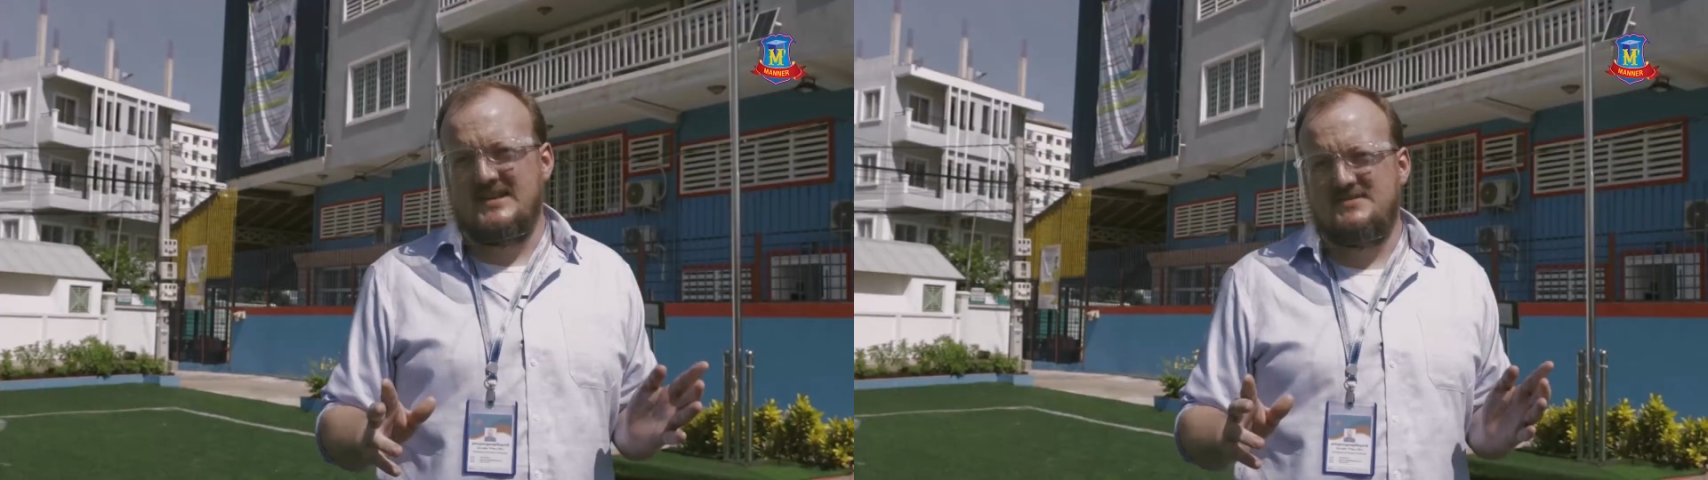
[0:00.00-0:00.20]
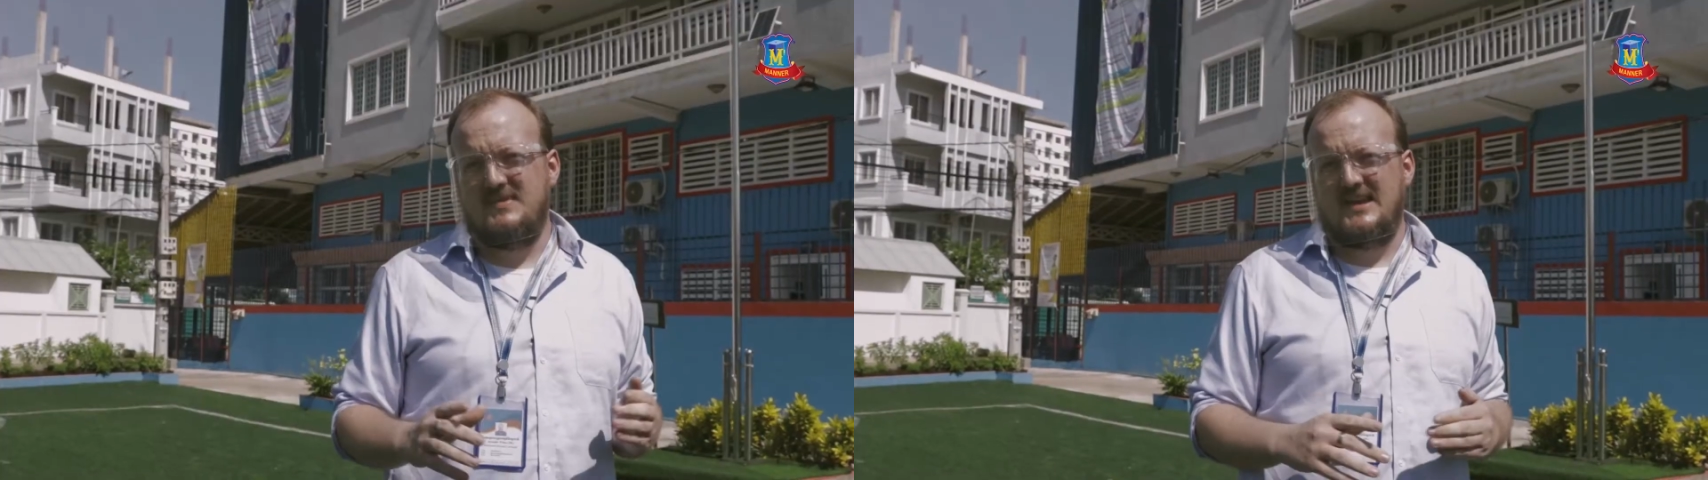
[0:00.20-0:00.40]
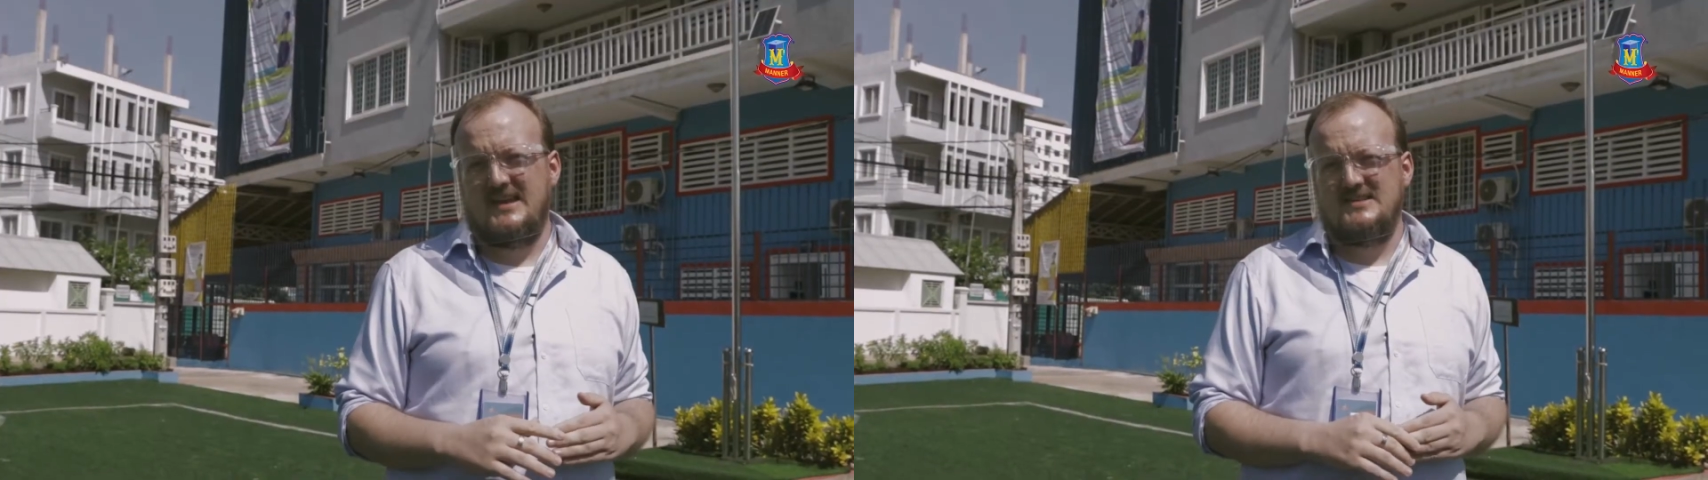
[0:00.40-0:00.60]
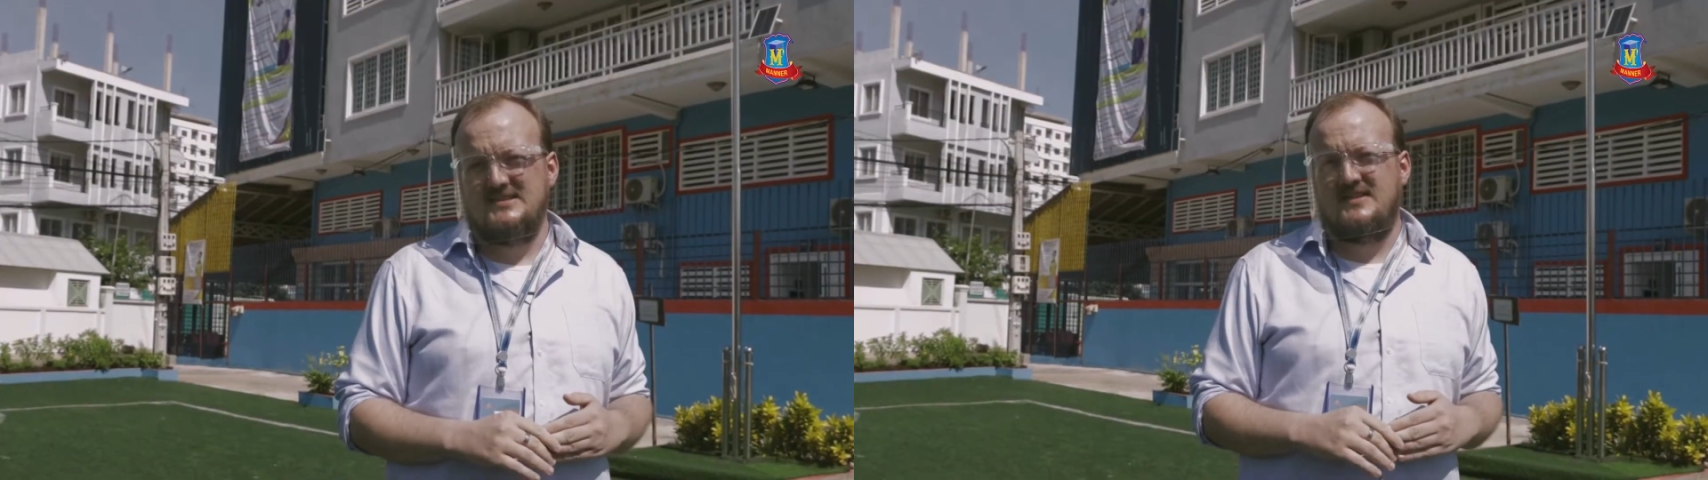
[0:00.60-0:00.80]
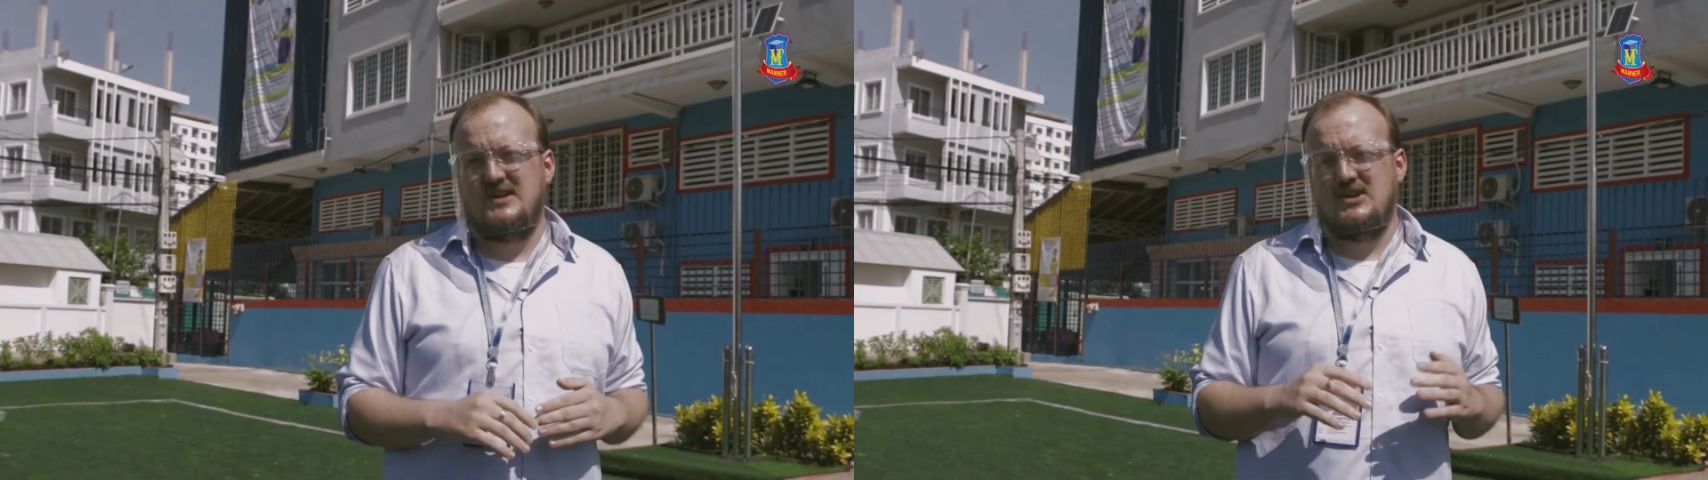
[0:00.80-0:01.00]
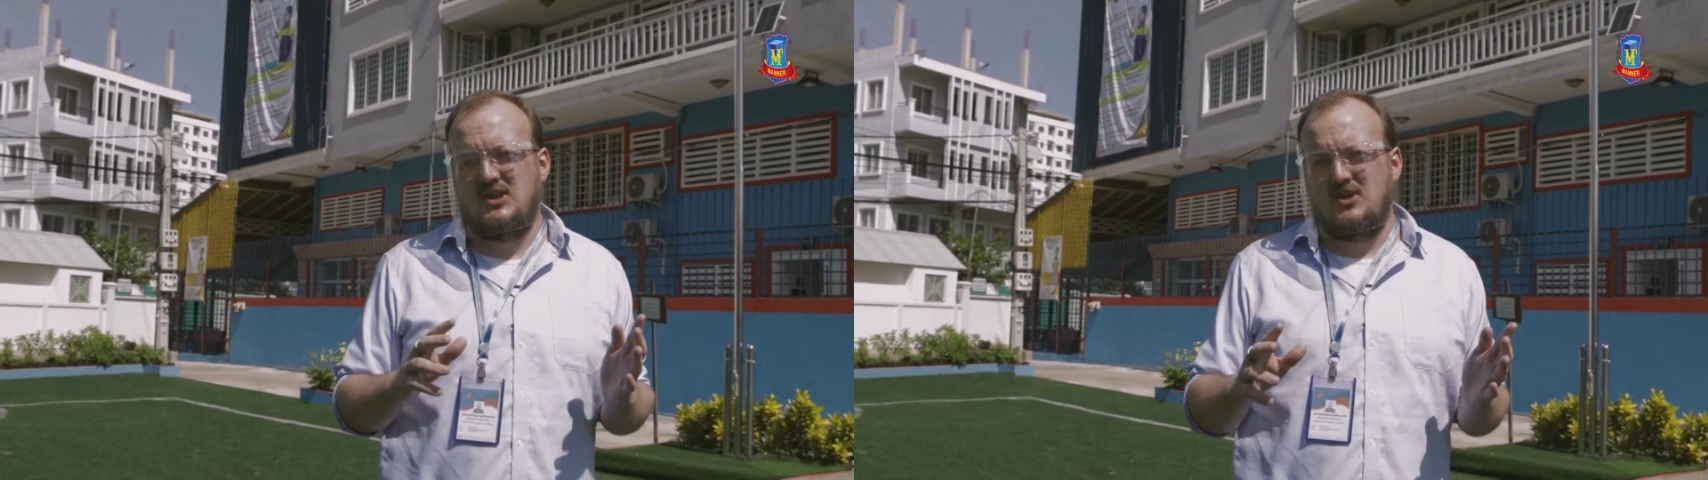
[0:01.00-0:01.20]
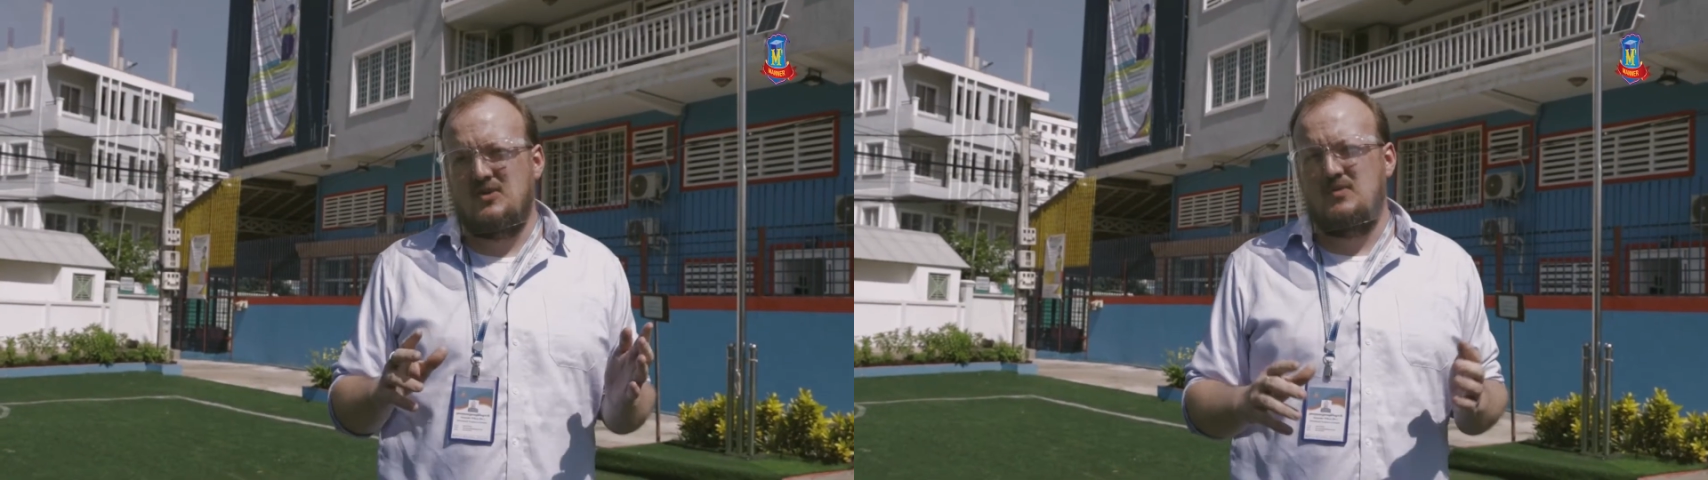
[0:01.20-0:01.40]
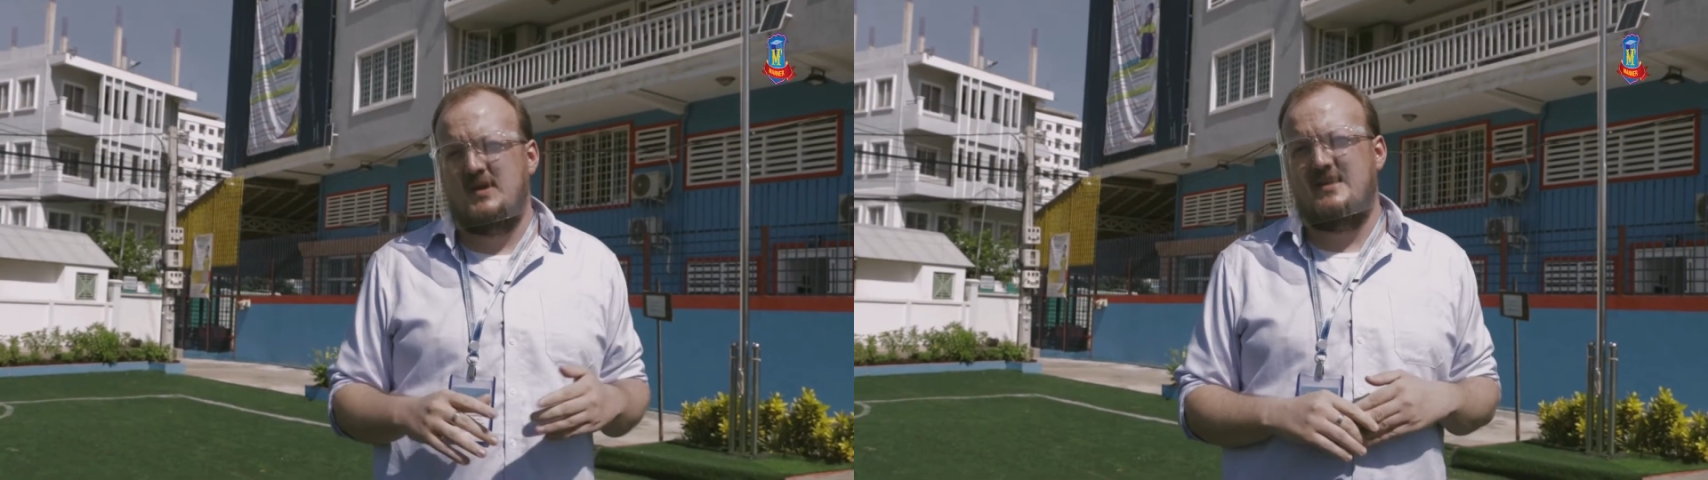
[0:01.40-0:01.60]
This means that you,